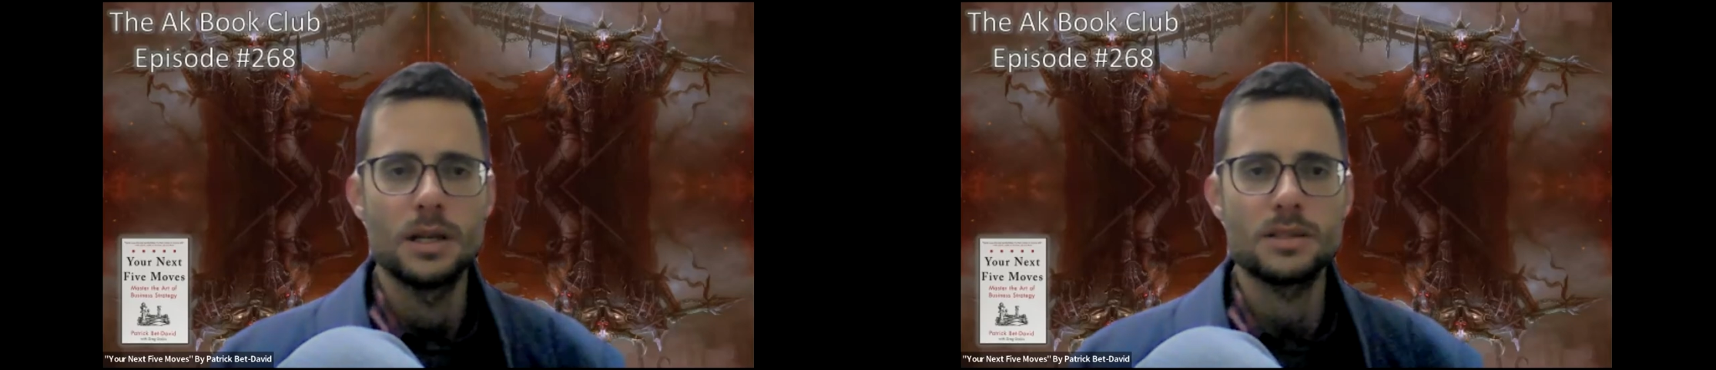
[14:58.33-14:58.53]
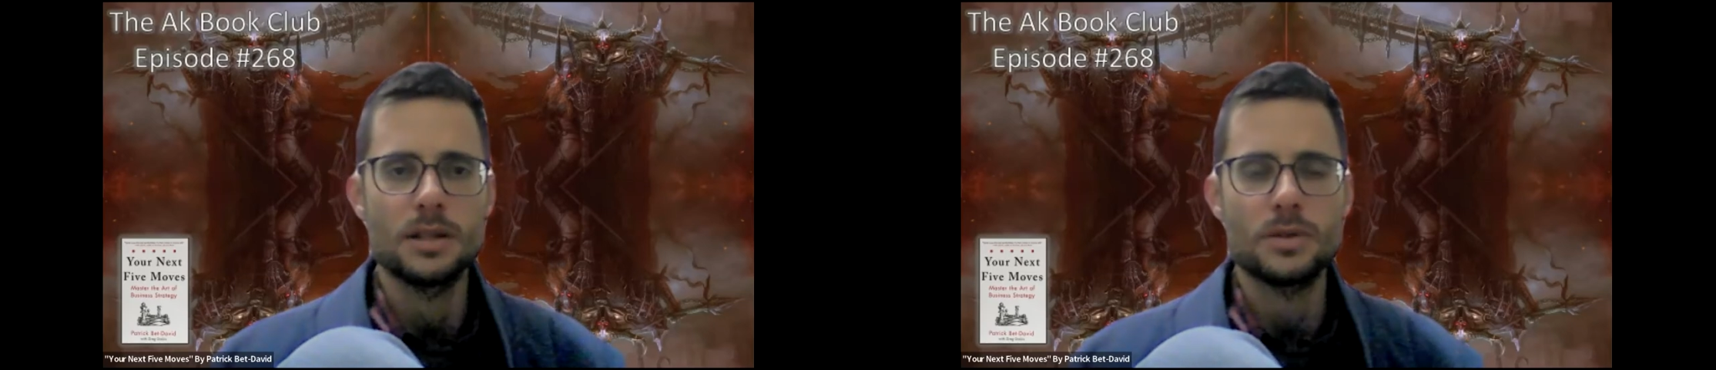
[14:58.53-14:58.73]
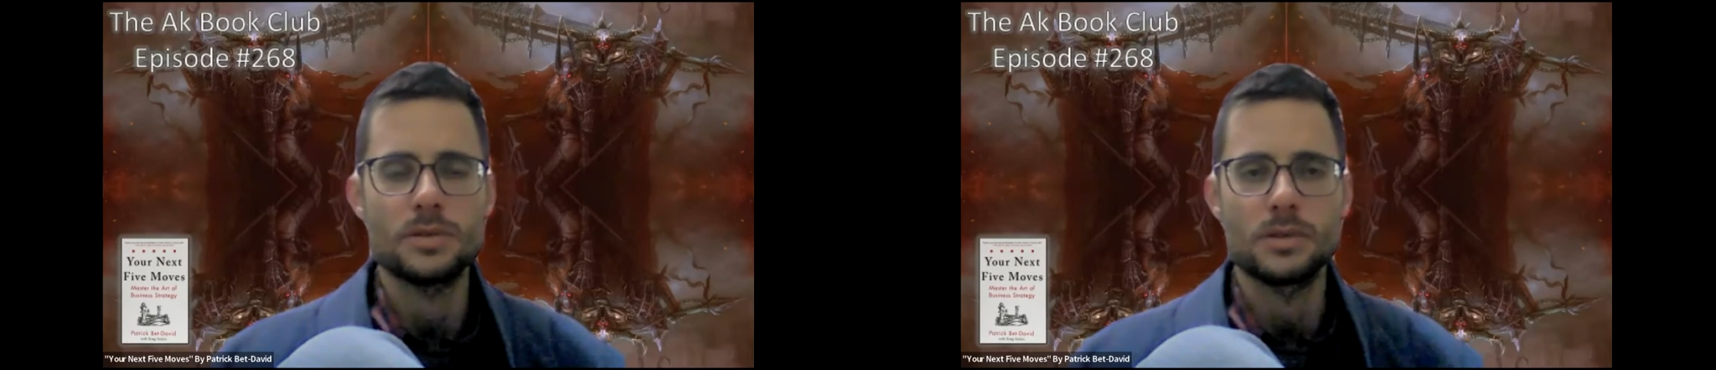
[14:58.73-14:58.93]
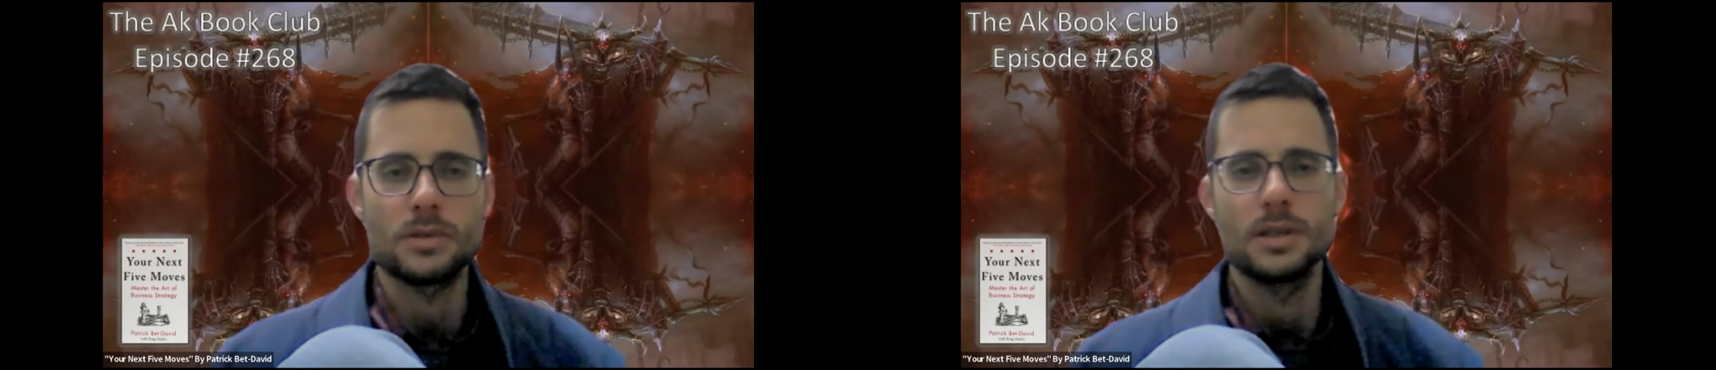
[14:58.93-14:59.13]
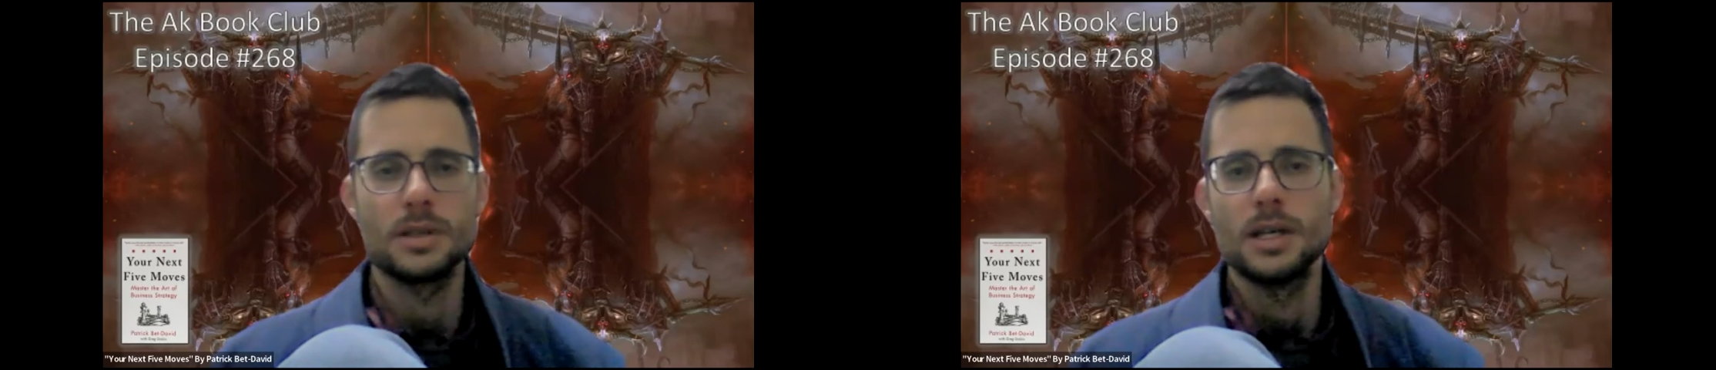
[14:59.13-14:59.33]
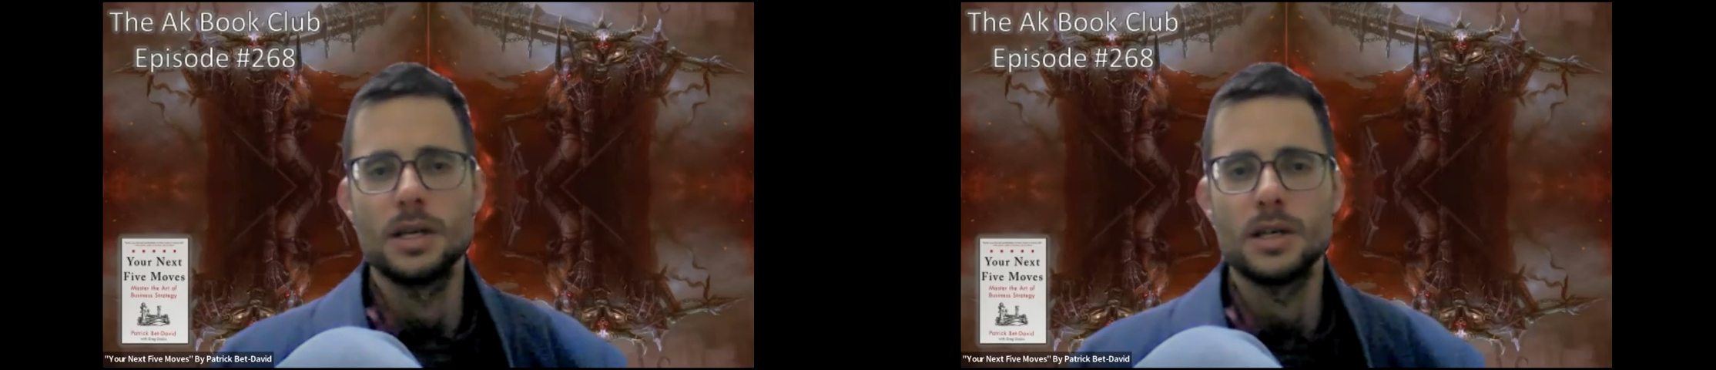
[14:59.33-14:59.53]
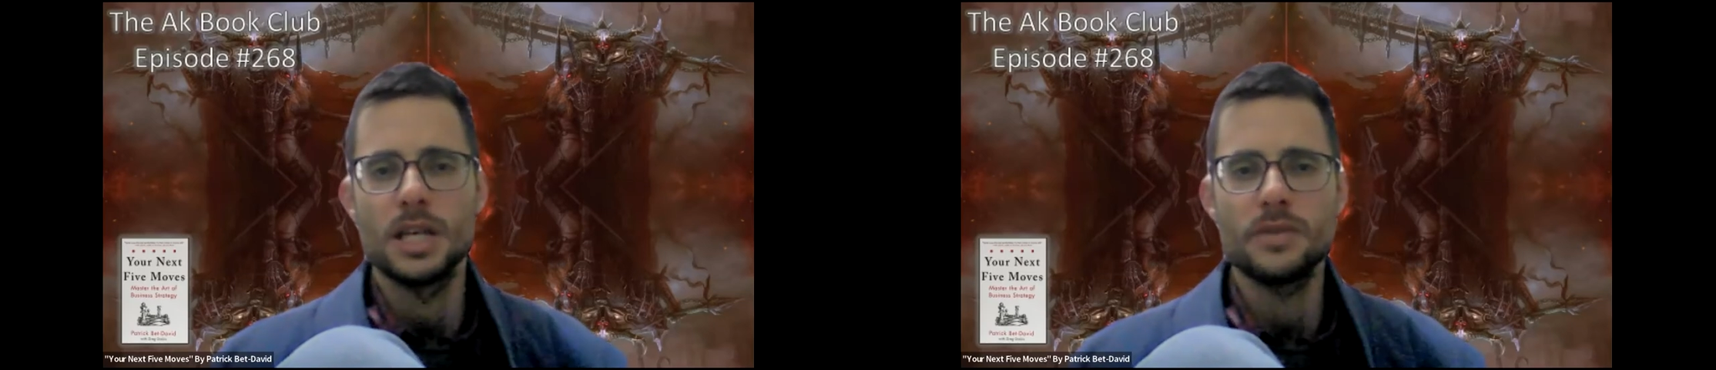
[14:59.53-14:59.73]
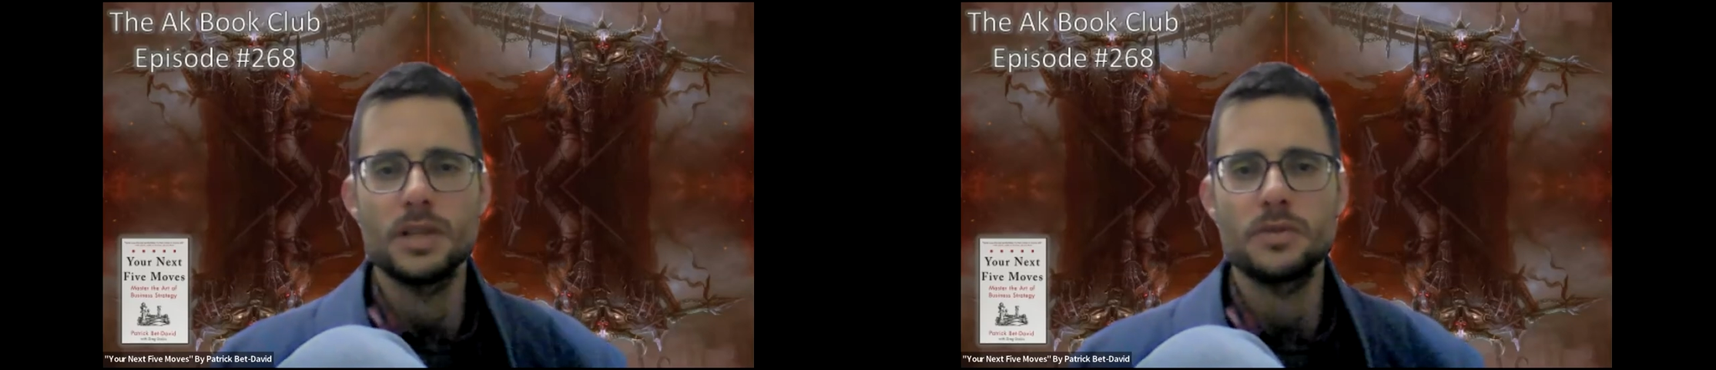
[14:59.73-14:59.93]
the lawsuit,
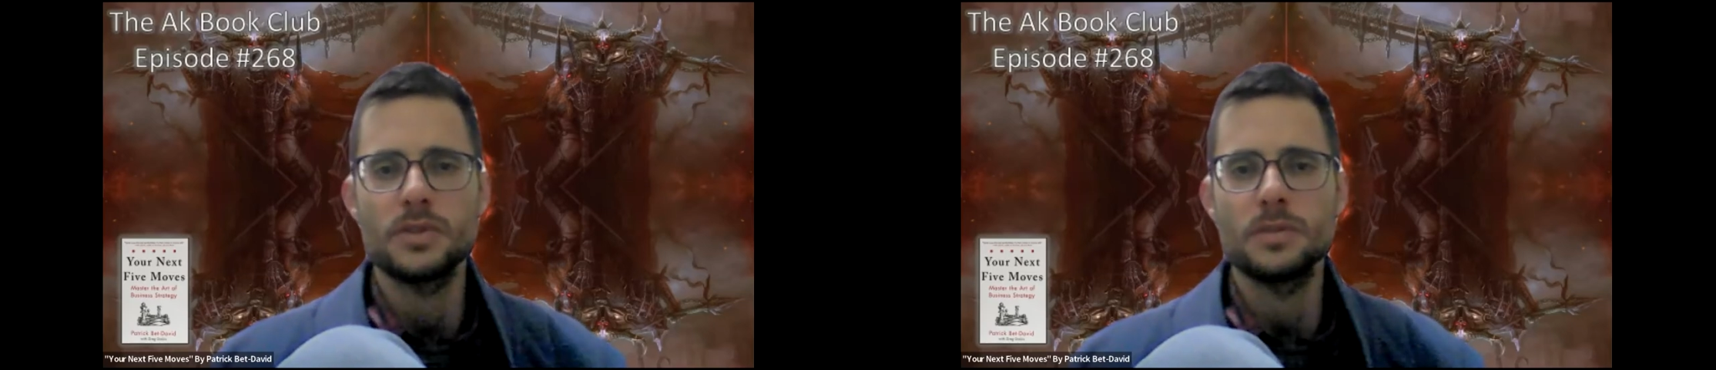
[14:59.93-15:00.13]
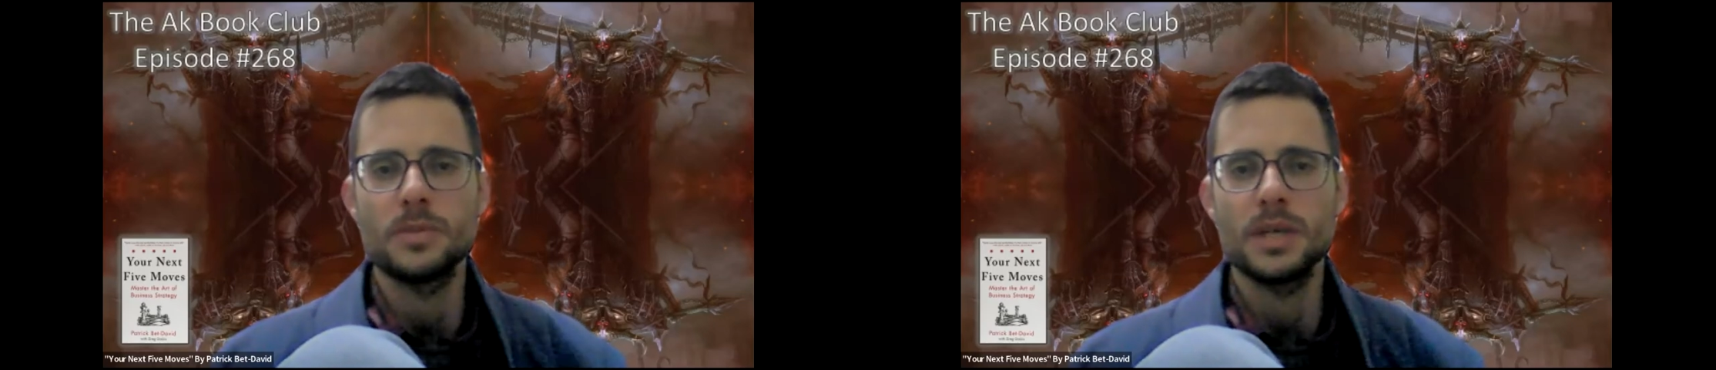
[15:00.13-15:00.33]
even if it